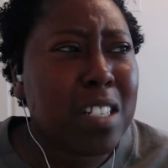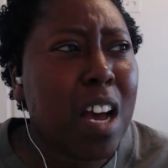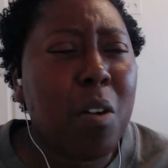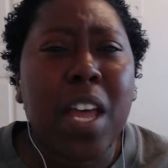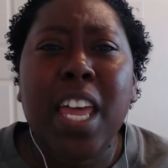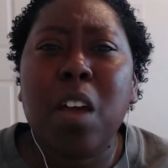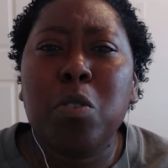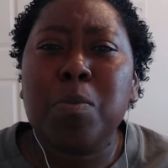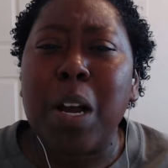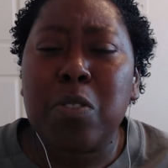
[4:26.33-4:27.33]
No, it
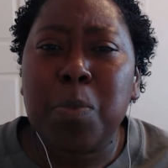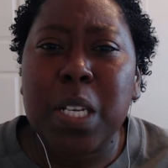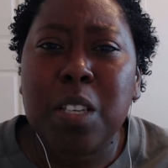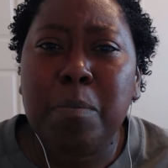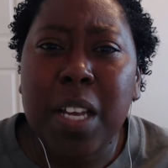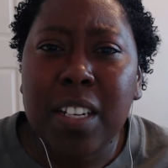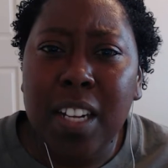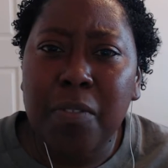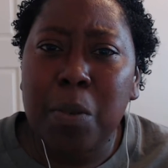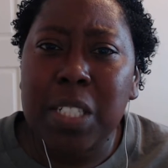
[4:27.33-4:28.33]
was my
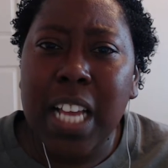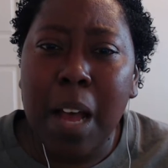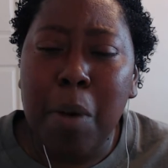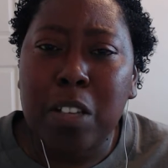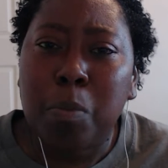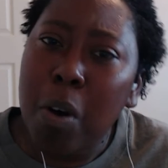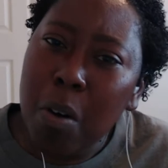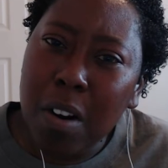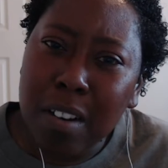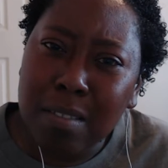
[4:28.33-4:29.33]
responsibility from the time I was
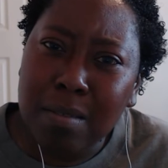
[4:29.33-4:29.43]
born.